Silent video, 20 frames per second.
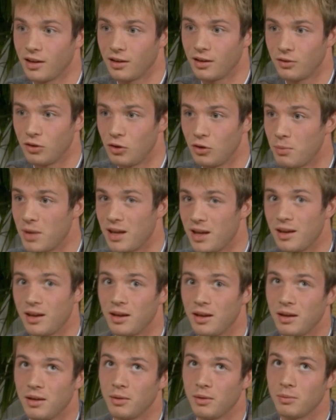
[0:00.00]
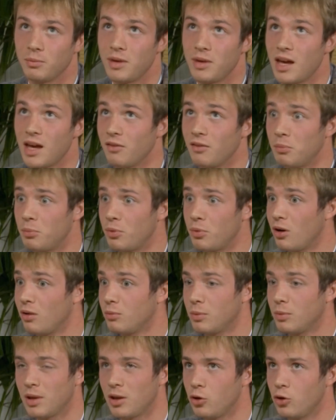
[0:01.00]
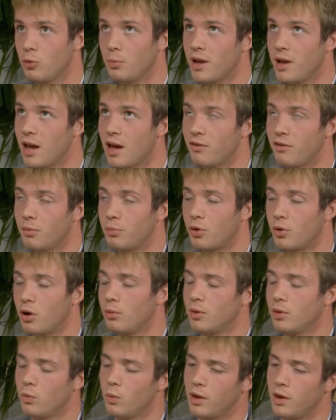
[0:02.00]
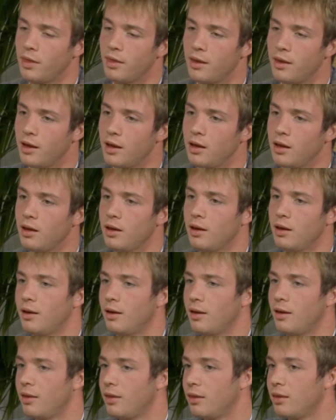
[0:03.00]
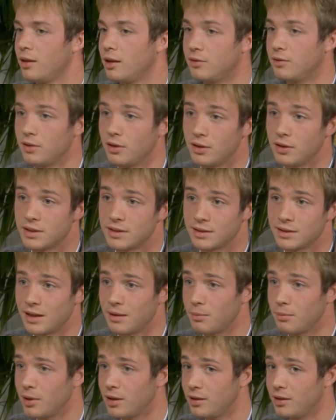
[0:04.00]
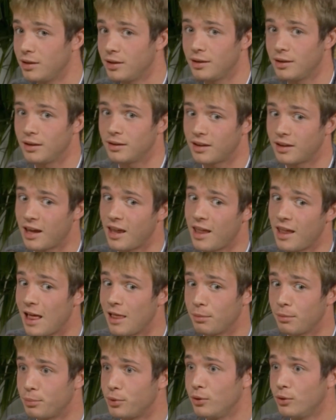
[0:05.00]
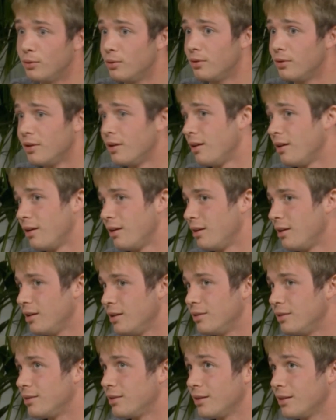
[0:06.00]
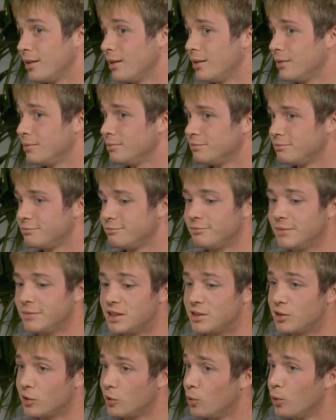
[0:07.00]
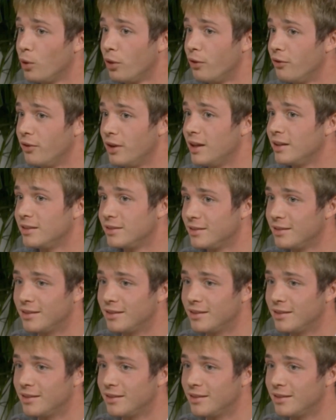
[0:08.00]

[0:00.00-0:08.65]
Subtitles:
You may have a problem. You may have a problem one day, and if there is somebody that can help you, it's a good thing.